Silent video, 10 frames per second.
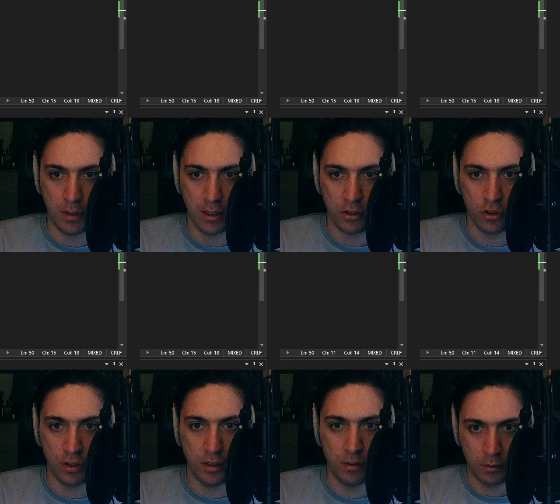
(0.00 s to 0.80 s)

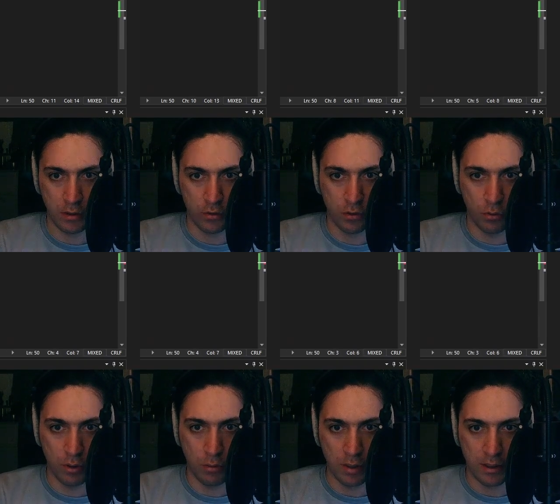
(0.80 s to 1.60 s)
Actually, I have to
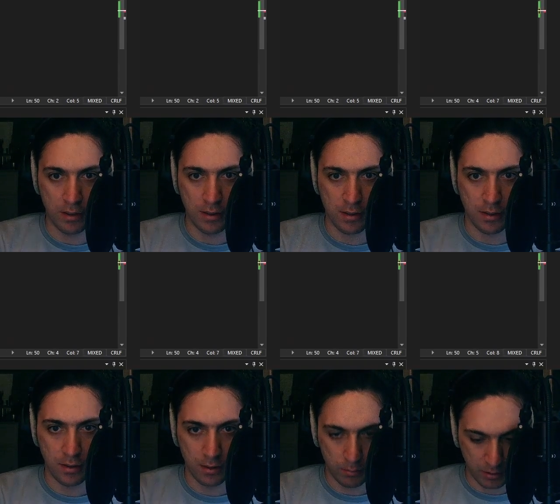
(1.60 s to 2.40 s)
rewrite this a
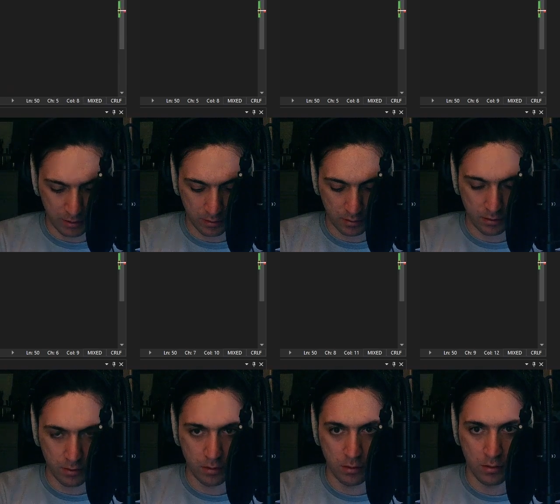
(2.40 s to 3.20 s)
little bit.
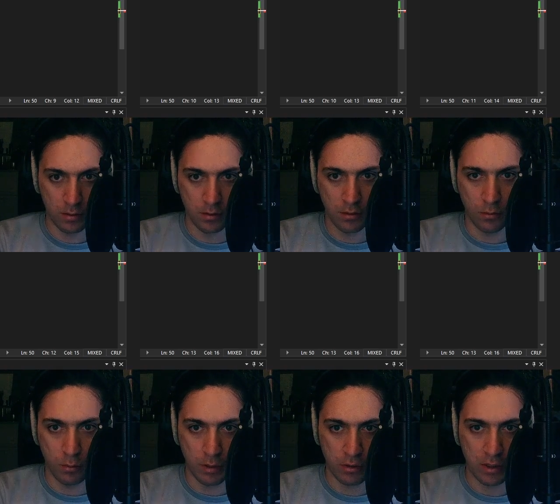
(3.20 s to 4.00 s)
We
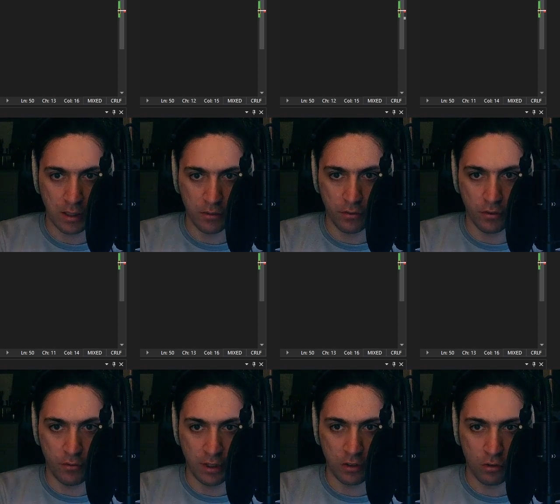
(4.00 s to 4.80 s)
want to have a
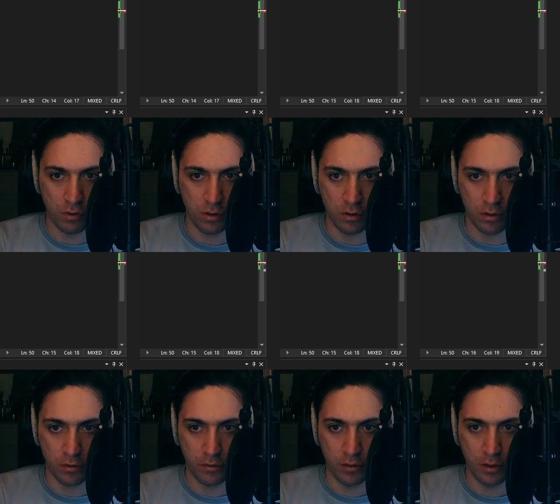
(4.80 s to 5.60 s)
vector of